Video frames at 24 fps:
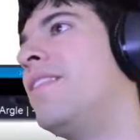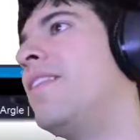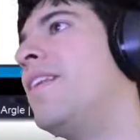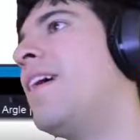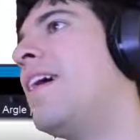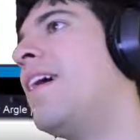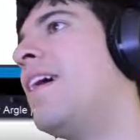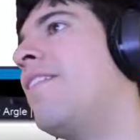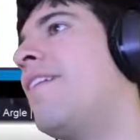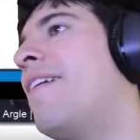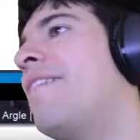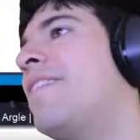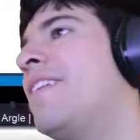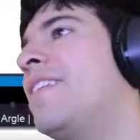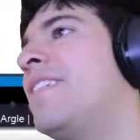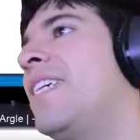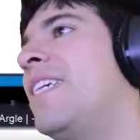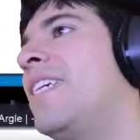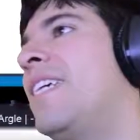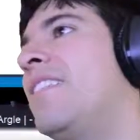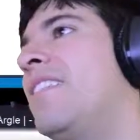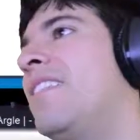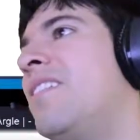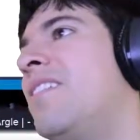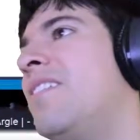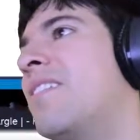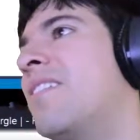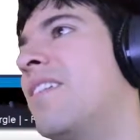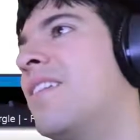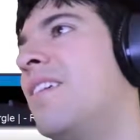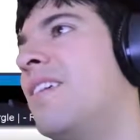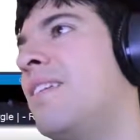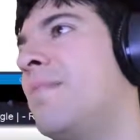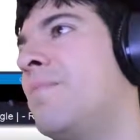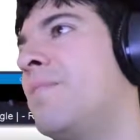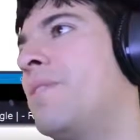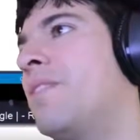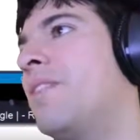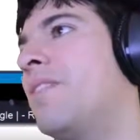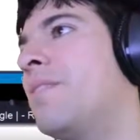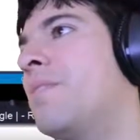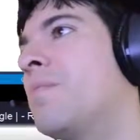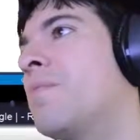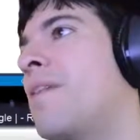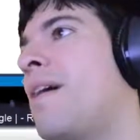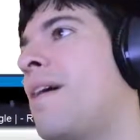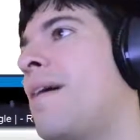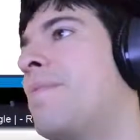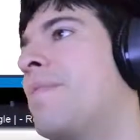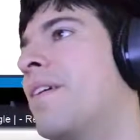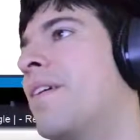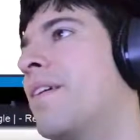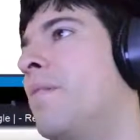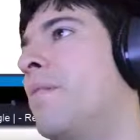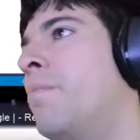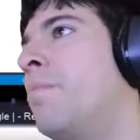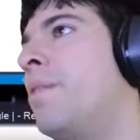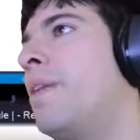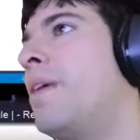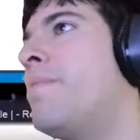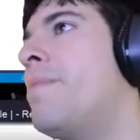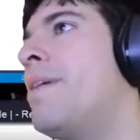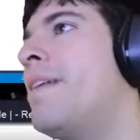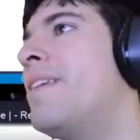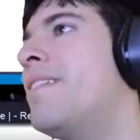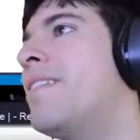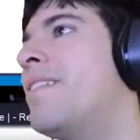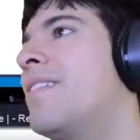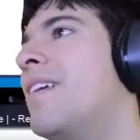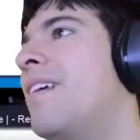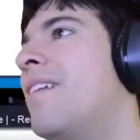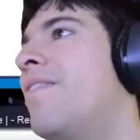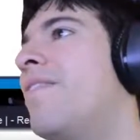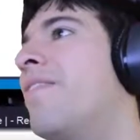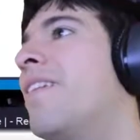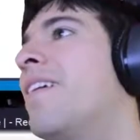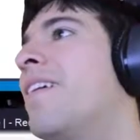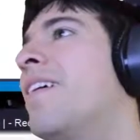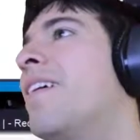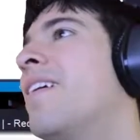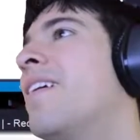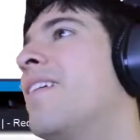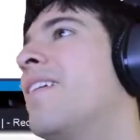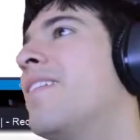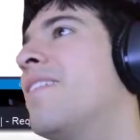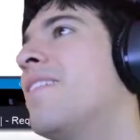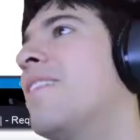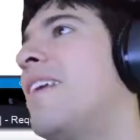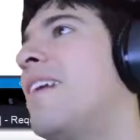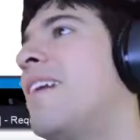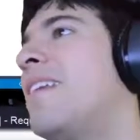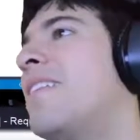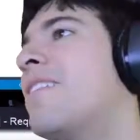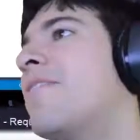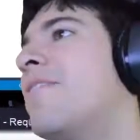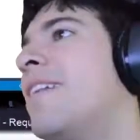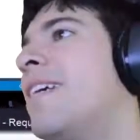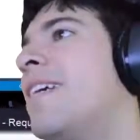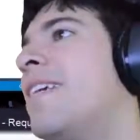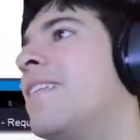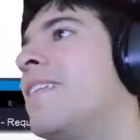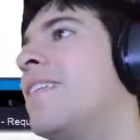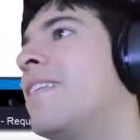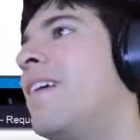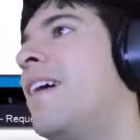I don't have to change those because I'm still subscribed to the complete menu stuff, so that's great.